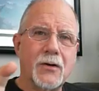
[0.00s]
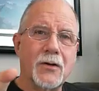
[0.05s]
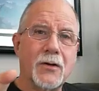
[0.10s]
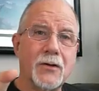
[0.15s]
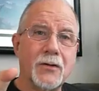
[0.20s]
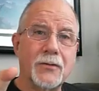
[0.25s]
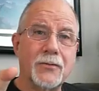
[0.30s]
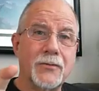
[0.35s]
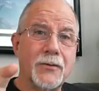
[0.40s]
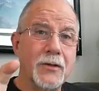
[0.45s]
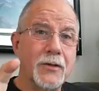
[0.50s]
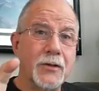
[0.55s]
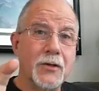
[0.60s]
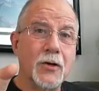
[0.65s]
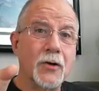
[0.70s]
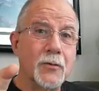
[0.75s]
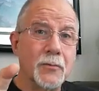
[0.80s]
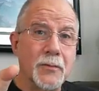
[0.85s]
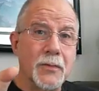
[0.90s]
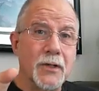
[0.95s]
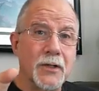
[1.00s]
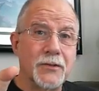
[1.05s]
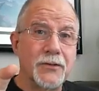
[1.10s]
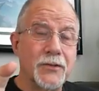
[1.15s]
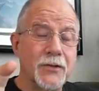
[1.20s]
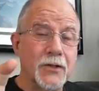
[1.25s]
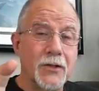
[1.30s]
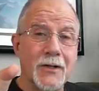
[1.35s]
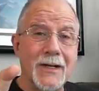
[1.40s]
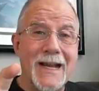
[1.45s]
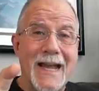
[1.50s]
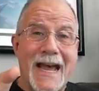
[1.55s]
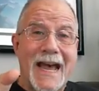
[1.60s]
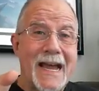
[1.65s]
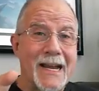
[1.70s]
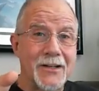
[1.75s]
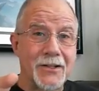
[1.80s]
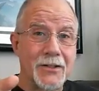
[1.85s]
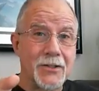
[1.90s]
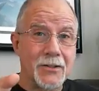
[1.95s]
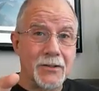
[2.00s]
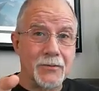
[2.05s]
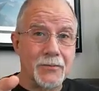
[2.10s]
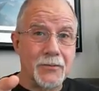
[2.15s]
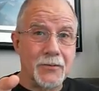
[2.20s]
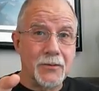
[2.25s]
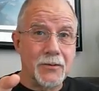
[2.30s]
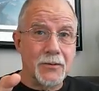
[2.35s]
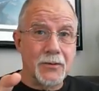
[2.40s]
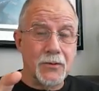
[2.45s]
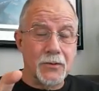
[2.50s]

all of the notebooks that are active.